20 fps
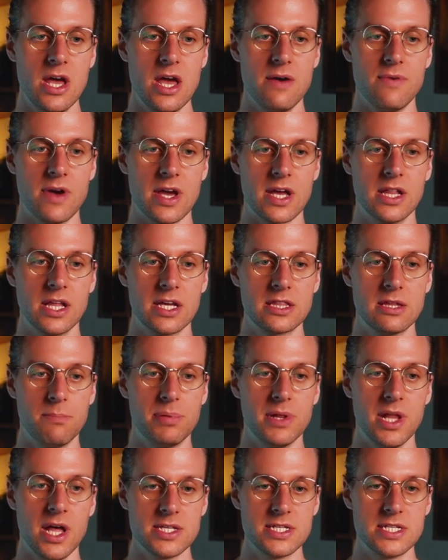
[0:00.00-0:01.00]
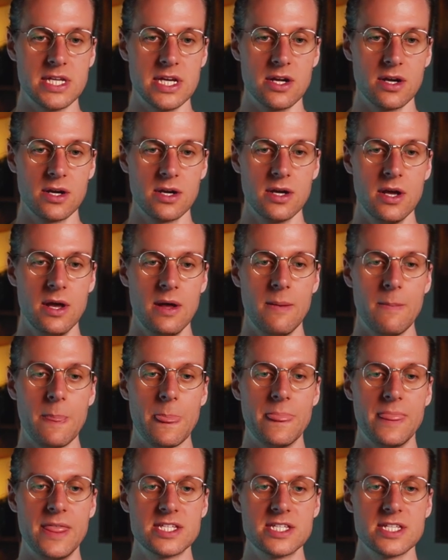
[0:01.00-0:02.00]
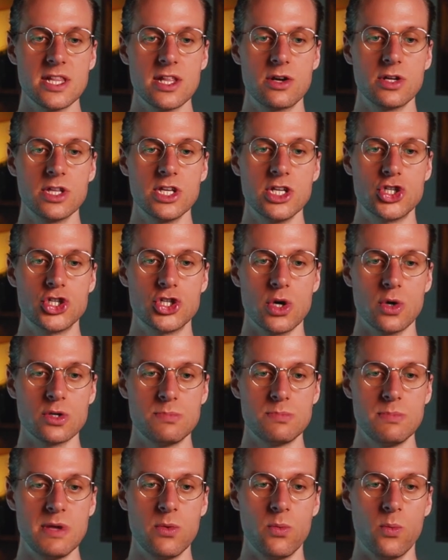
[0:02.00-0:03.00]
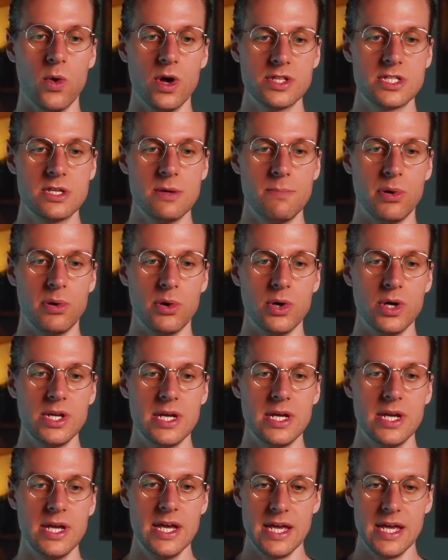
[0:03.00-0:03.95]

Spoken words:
If I click the plus here, this literally shows me what to put